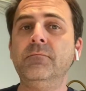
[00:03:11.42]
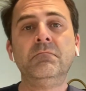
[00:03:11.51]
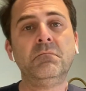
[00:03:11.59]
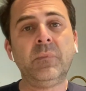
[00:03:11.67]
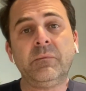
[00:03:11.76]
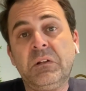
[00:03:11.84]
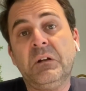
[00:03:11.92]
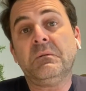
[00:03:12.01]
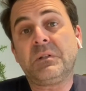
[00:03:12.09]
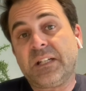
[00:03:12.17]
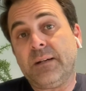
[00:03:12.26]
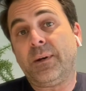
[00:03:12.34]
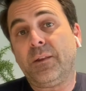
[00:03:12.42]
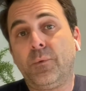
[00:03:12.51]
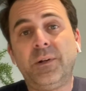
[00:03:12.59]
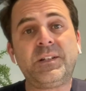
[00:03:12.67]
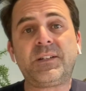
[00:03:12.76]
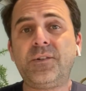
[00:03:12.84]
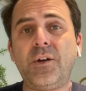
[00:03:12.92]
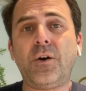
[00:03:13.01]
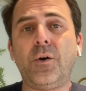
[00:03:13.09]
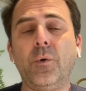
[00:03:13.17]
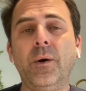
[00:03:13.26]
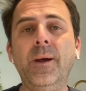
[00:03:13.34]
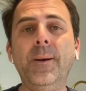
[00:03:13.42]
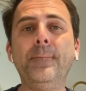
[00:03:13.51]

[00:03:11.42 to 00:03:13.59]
You know, some other ones, no.